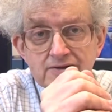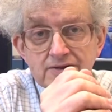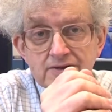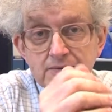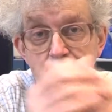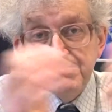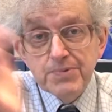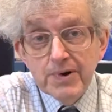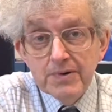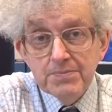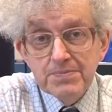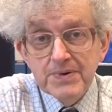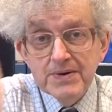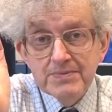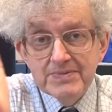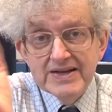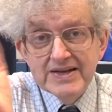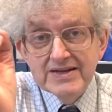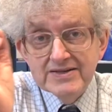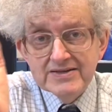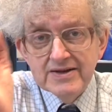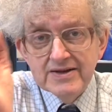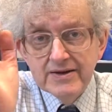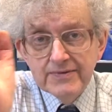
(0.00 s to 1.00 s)
The problem
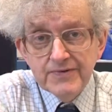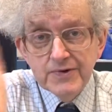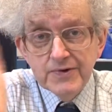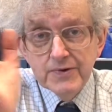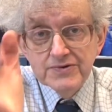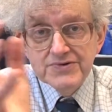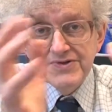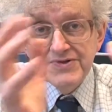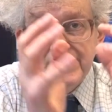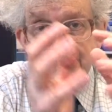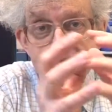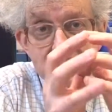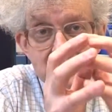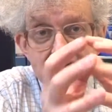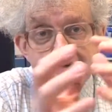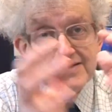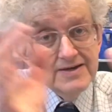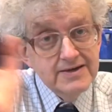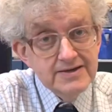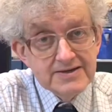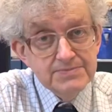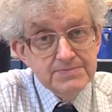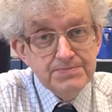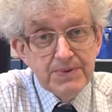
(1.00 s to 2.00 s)
is, of course, that it
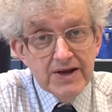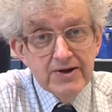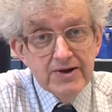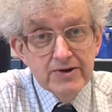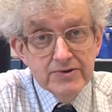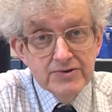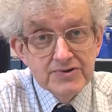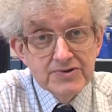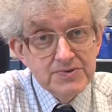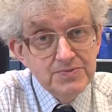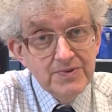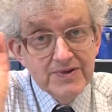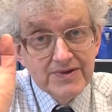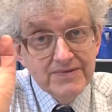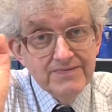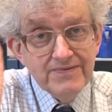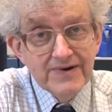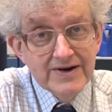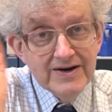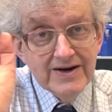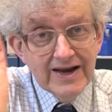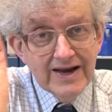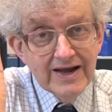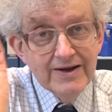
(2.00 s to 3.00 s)
explodes with a
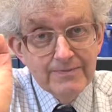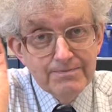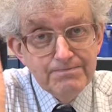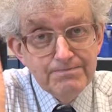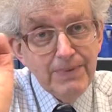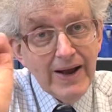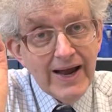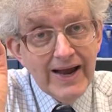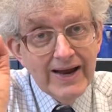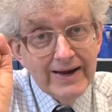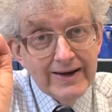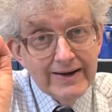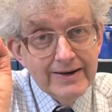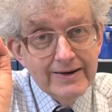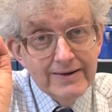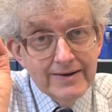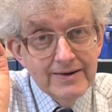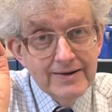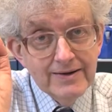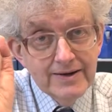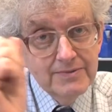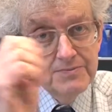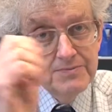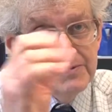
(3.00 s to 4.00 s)
very loud
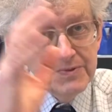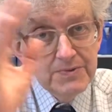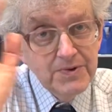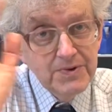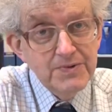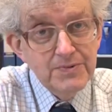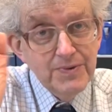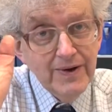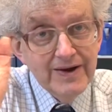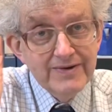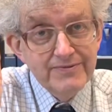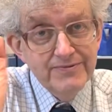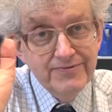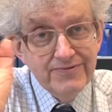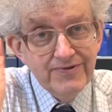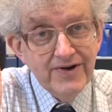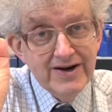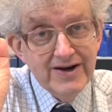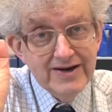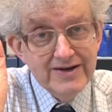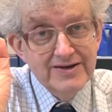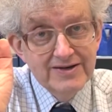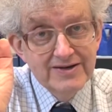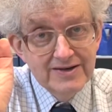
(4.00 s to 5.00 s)
bang, and we were quite
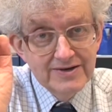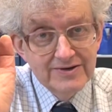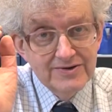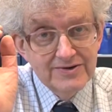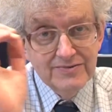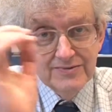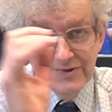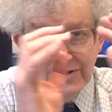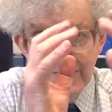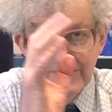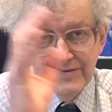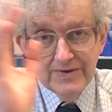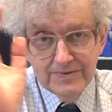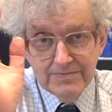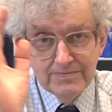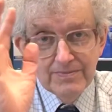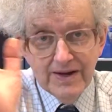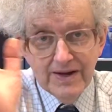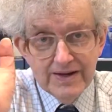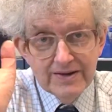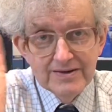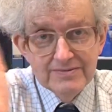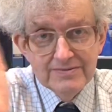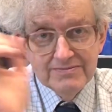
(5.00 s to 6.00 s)
frightened. You know, it
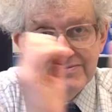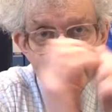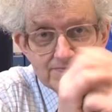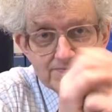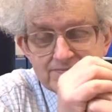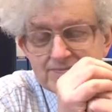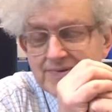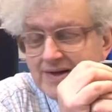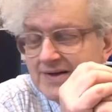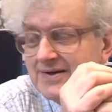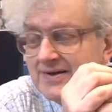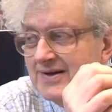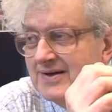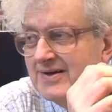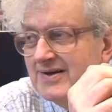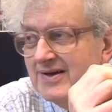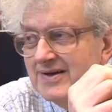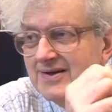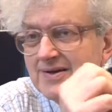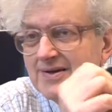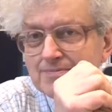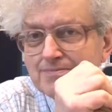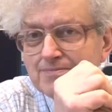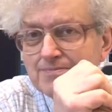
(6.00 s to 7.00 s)
might
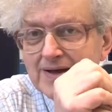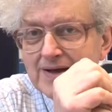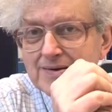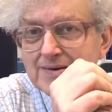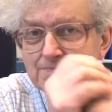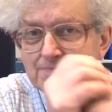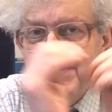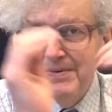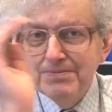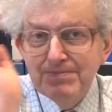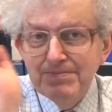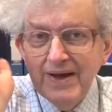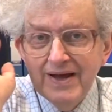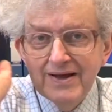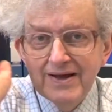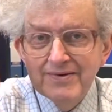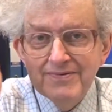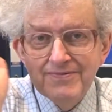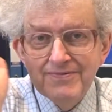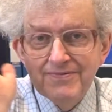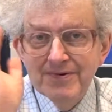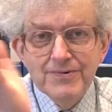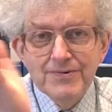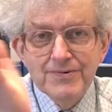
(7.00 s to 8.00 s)
be bad
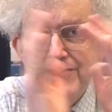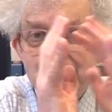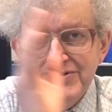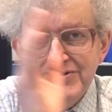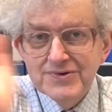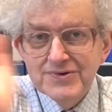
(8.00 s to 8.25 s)
for all